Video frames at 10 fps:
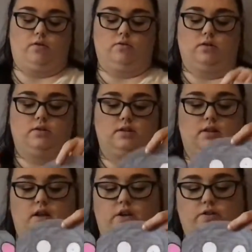So can
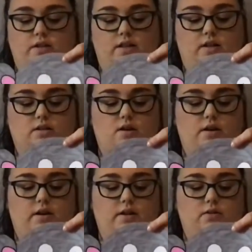you see that tiny
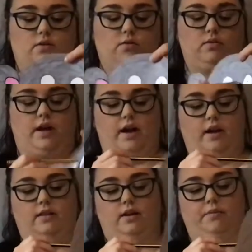little hole there? And
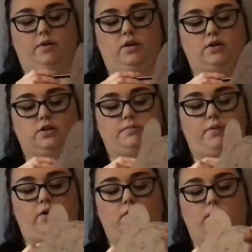then I'm going to just
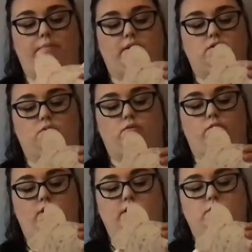poke that pencil through a
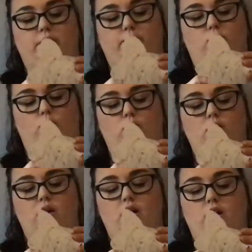little bit more.
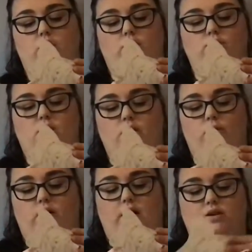You might want an
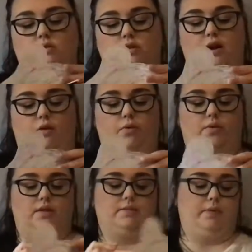adult to help you with this
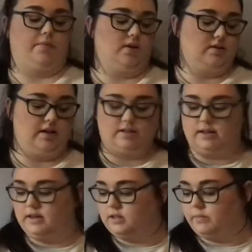bit because it is a
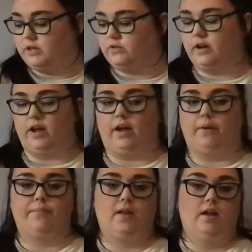little bit tricky.
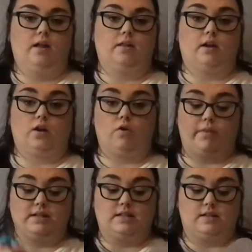And then I got my
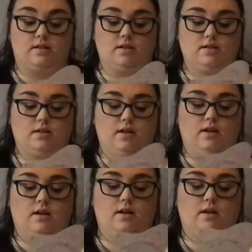scissors
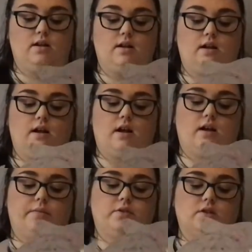and I'm
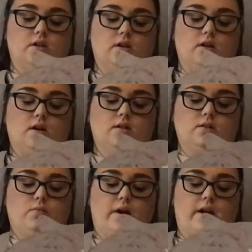just going to cut
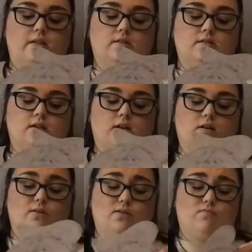away at the circle.
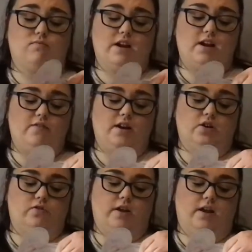It's really, really
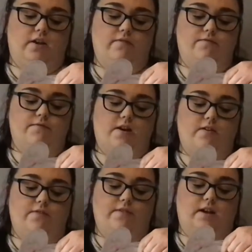tricky and very
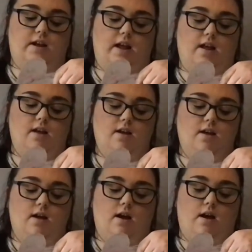fiddly,
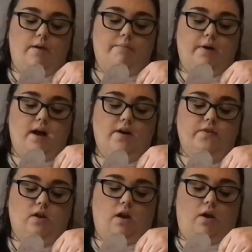but have a
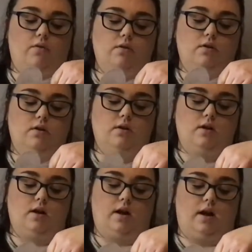go,
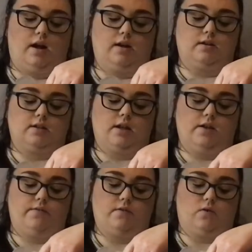and if
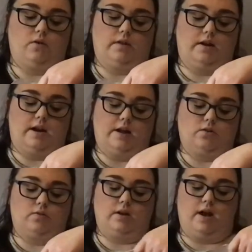not, then an adult
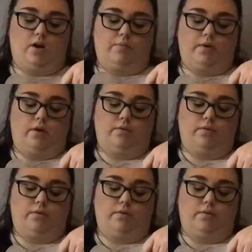can help you.